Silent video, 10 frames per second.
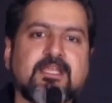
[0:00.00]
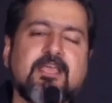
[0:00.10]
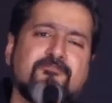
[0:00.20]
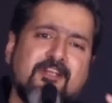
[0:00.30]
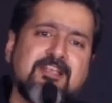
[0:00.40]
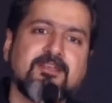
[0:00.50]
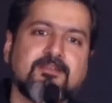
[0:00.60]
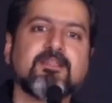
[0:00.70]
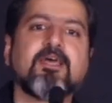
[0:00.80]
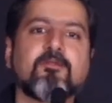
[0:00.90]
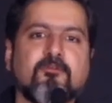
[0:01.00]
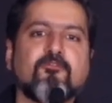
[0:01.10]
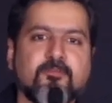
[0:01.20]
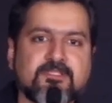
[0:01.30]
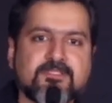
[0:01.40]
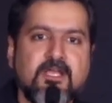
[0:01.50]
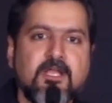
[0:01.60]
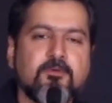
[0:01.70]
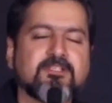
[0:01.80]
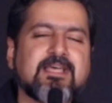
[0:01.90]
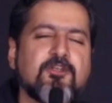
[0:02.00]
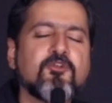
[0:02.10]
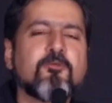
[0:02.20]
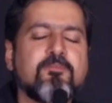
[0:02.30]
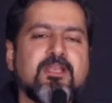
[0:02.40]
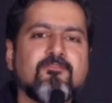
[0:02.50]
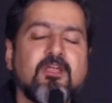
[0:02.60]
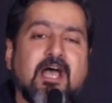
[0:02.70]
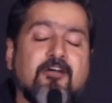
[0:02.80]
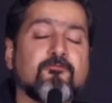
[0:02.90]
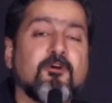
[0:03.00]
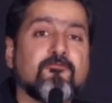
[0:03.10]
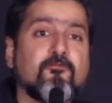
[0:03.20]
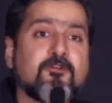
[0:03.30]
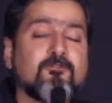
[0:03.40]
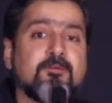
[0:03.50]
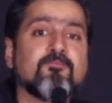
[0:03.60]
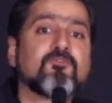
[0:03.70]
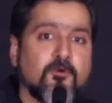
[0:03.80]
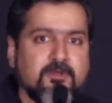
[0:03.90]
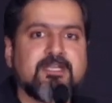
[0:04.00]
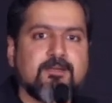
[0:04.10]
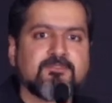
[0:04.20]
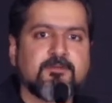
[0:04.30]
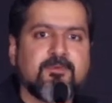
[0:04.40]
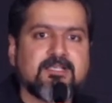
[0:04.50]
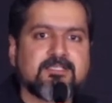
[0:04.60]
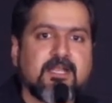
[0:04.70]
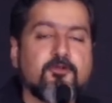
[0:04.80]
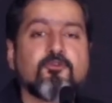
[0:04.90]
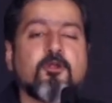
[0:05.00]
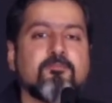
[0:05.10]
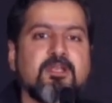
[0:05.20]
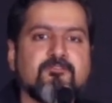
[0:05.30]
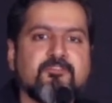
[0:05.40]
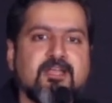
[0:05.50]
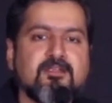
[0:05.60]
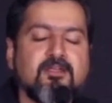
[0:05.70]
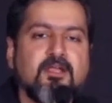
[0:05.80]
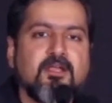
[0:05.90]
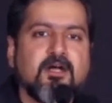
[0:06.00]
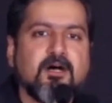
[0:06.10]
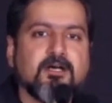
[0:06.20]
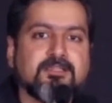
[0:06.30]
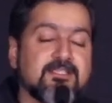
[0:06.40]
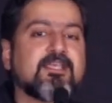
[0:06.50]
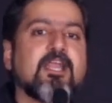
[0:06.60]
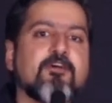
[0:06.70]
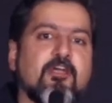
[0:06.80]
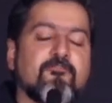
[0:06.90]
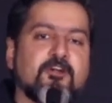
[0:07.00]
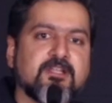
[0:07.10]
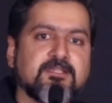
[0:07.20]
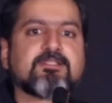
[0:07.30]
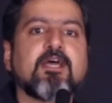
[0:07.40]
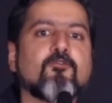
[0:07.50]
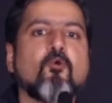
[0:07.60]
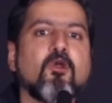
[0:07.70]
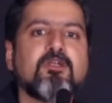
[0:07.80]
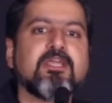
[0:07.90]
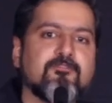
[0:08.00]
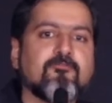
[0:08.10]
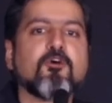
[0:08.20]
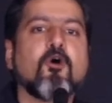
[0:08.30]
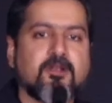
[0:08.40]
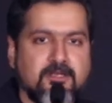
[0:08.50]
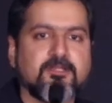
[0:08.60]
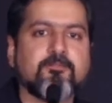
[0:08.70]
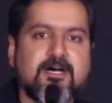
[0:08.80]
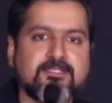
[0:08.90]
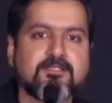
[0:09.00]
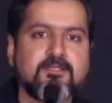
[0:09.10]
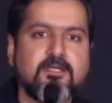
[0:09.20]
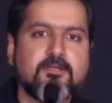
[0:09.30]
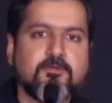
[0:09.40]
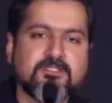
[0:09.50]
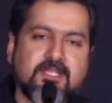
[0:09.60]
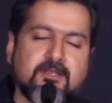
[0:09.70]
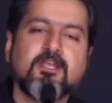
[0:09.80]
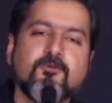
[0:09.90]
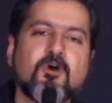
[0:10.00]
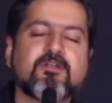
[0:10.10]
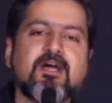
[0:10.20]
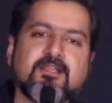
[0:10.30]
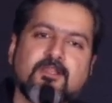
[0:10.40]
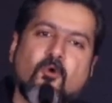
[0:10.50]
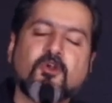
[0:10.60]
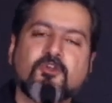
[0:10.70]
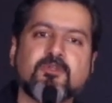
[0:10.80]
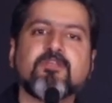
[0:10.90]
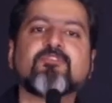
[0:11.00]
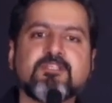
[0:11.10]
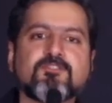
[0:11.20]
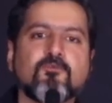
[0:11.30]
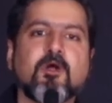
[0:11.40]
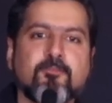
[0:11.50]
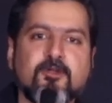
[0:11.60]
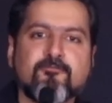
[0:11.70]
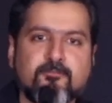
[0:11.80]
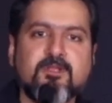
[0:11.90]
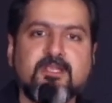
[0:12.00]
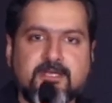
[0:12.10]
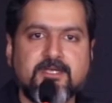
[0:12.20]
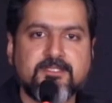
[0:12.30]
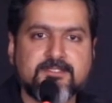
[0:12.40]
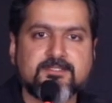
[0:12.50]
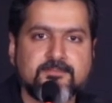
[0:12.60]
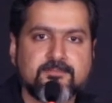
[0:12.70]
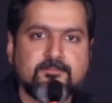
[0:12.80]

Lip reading: And I felt it in their performance. Because I do not believe, I've worked with them so many times in the past, and I do not believe that this kind of effort and this kind of quality I've ever gotten in the past. Because they really worked hard and they wanted to give this to 1.4 billion Indians.